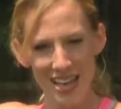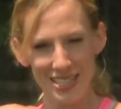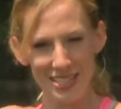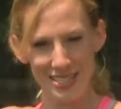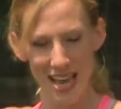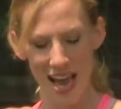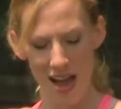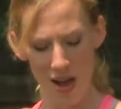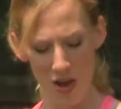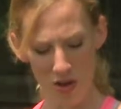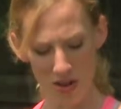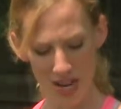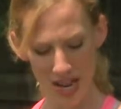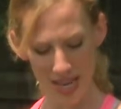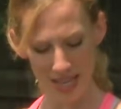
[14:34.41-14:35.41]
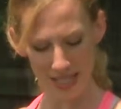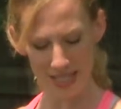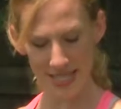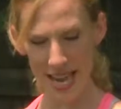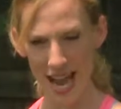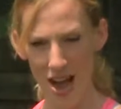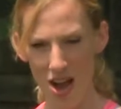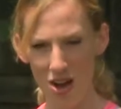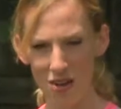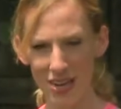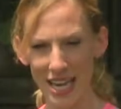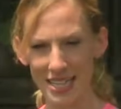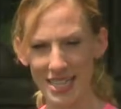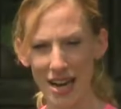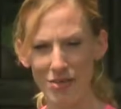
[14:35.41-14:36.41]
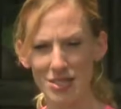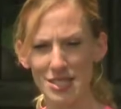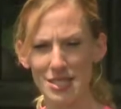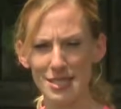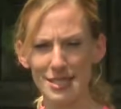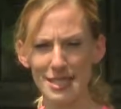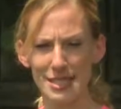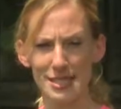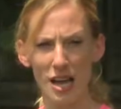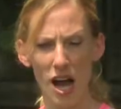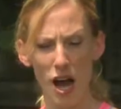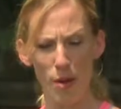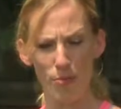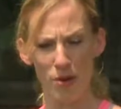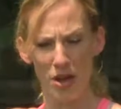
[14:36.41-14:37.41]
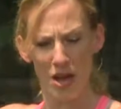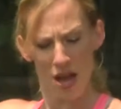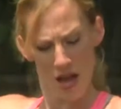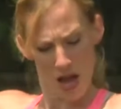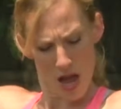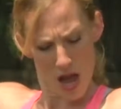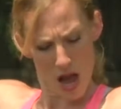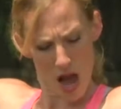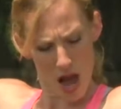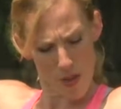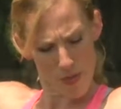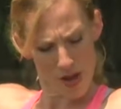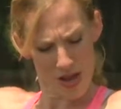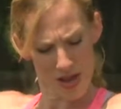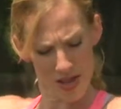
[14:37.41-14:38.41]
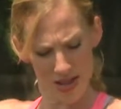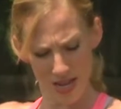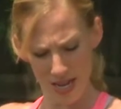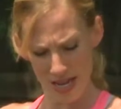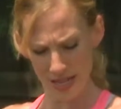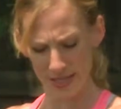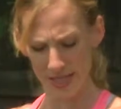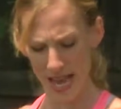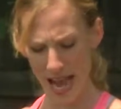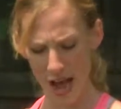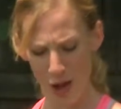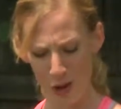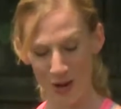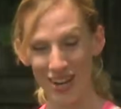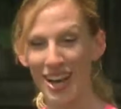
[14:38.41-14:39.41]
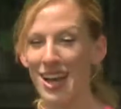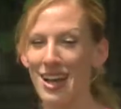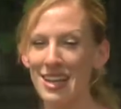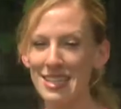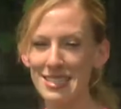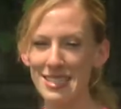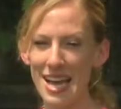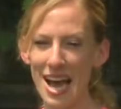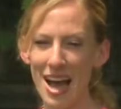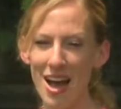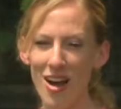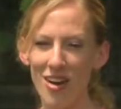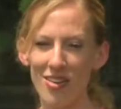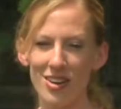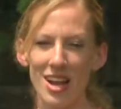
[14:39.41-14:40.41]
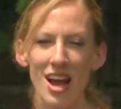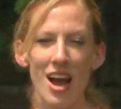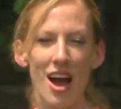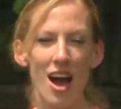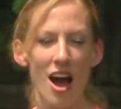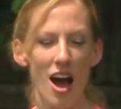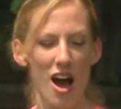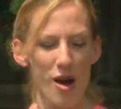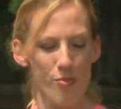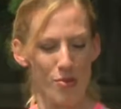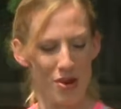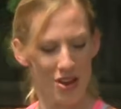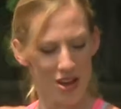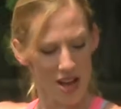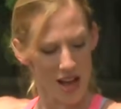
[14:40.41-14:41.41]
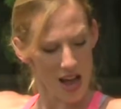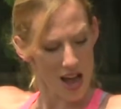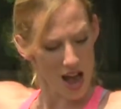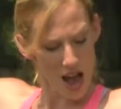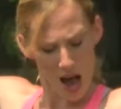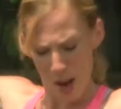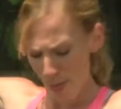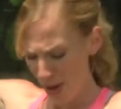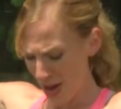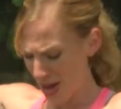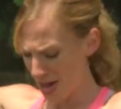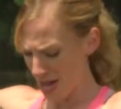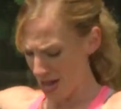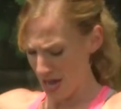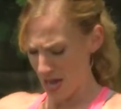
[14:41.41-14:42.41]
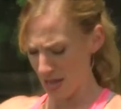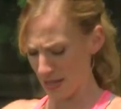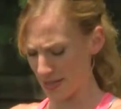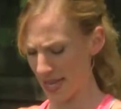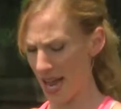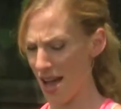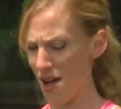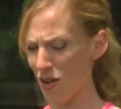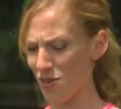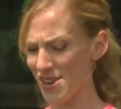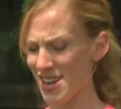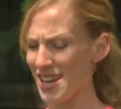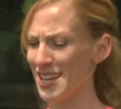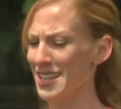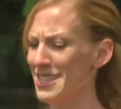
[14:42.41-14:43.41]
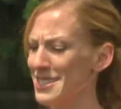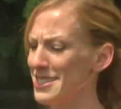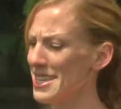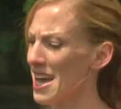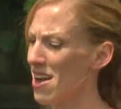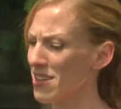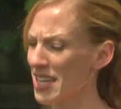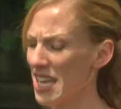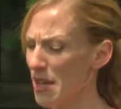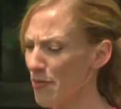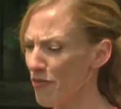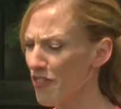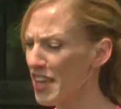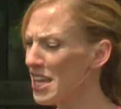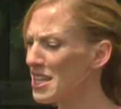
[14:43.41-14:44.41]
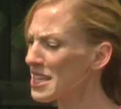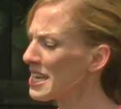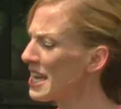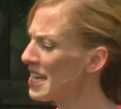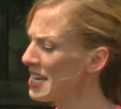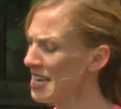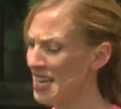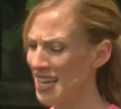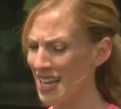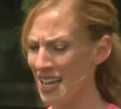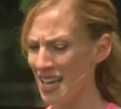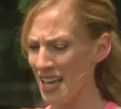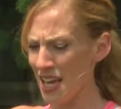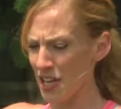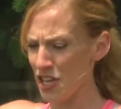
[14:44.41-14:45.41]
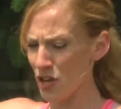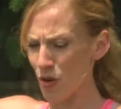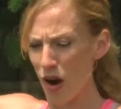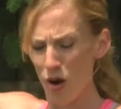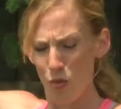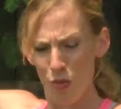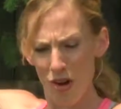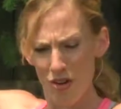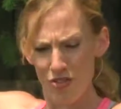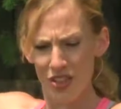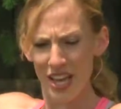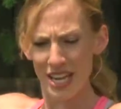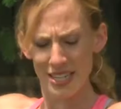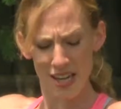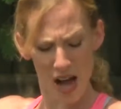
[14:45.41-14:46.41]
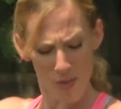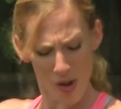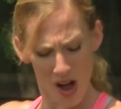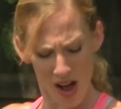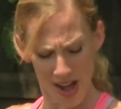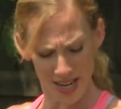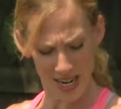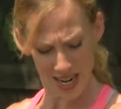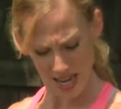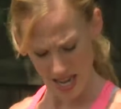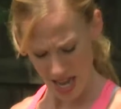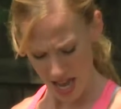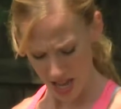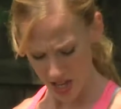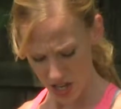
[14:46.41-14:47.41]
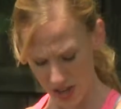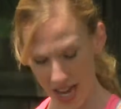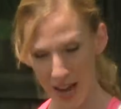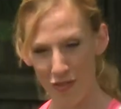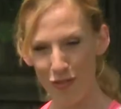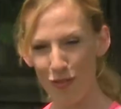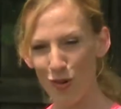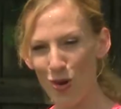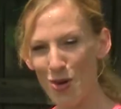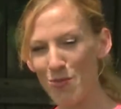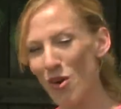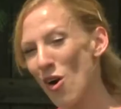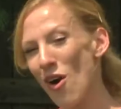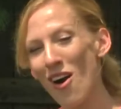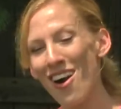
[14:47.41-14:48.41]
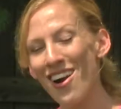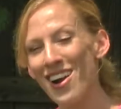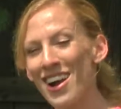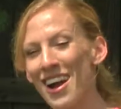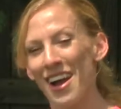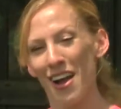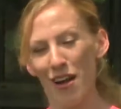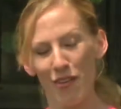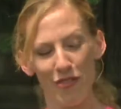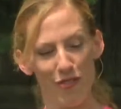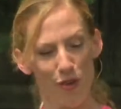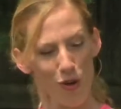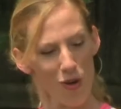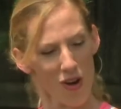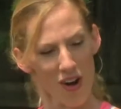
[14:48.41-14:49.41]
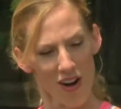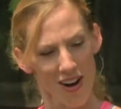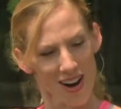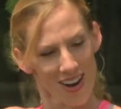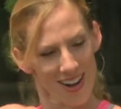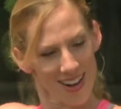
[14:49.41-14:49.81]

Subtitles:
down, down. Get that resistance. Up, up, down, down. Up, up, down, down. Keep feeling it. You are worth it. Come on. You got 4 more. 4,